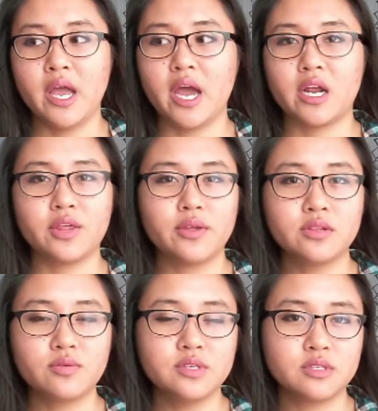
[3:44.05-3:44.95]
And I think
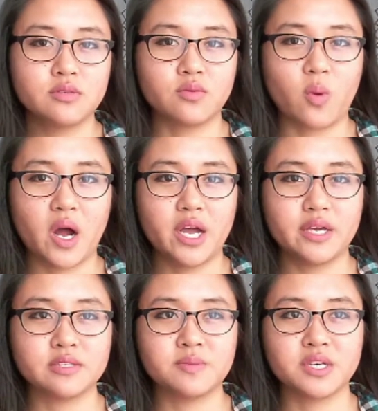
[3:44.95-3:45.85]
the reason why
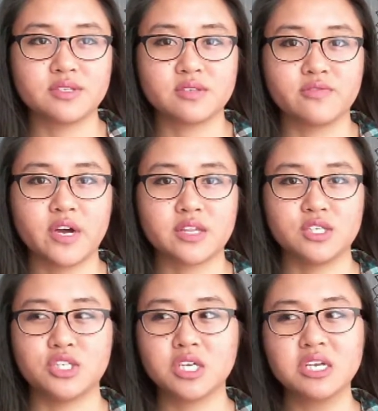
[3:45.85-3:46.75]
is because of the fact that
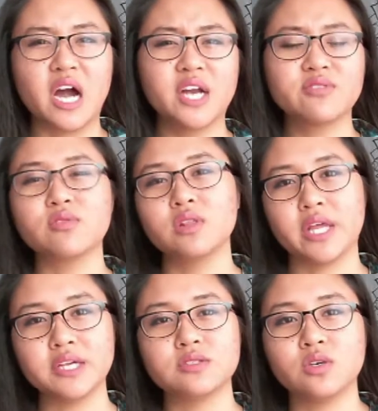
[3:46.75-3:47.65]
she can kind of
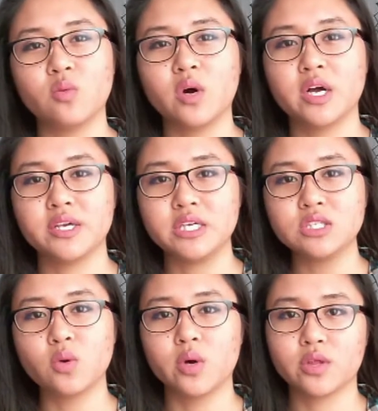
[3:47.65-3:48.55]
relate to what
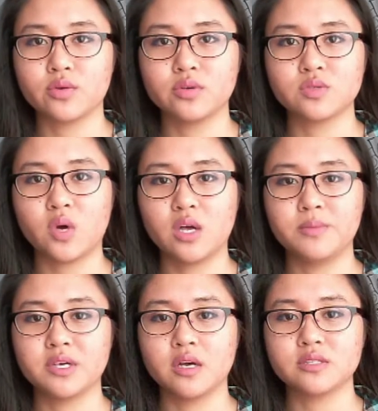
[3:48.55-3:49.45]
he's going through as well,
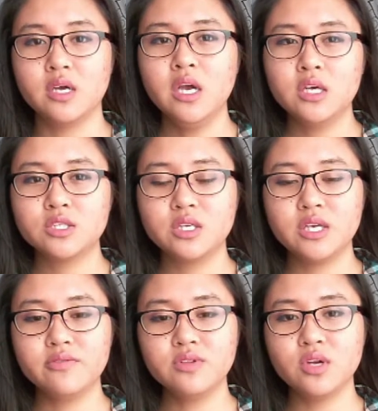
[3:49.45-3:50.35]
because
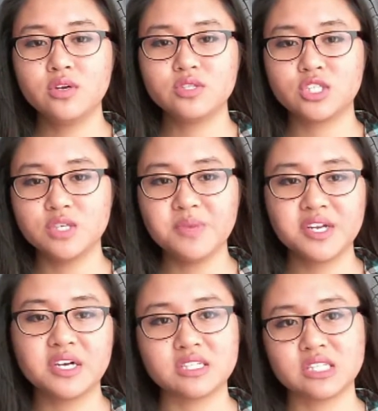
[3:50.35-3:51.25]
even though she may
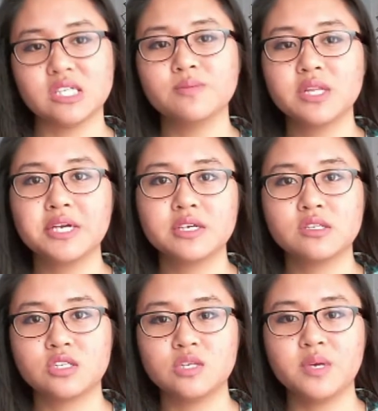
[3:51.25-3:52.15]
not seem like it,
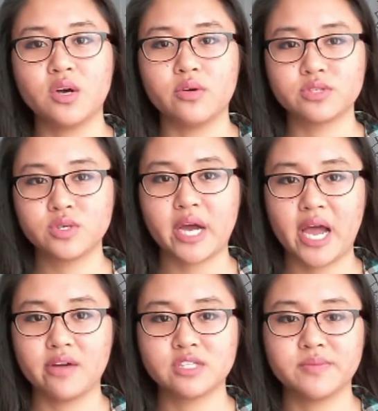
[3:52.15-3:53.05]
she may also
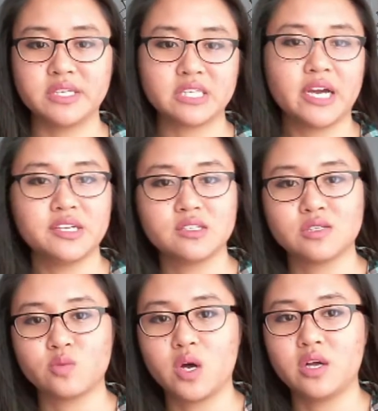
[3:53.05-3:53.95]
have some anxieties
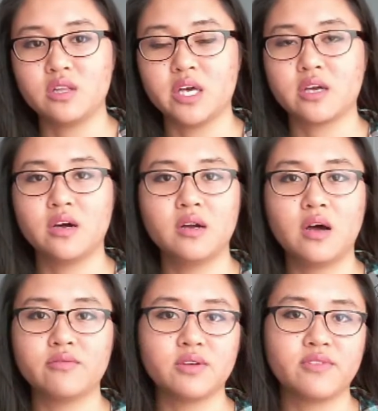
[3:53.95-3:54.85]
as well,
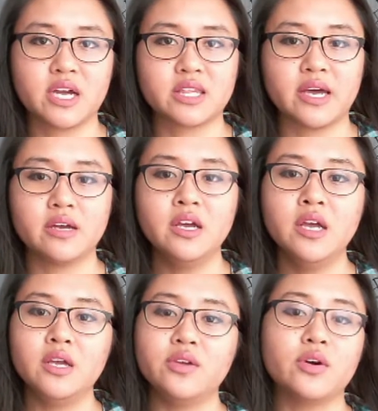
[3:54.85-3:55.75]
of the fact that,
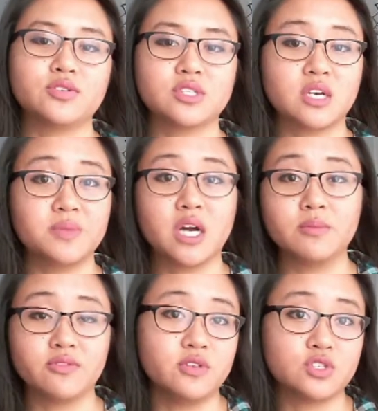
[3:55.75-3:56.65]
she's gonna become
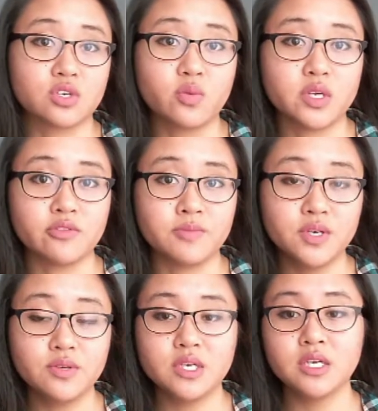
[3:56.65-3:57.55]
the future Queen of
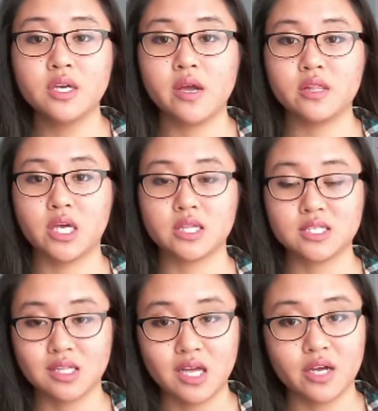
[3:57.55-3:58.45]
Muni, and
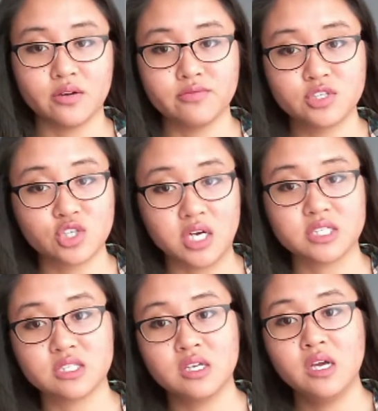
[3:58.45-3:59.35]
that's a lot of
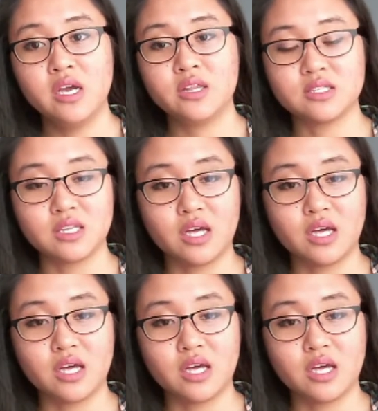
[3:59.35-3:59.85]
stress, that's a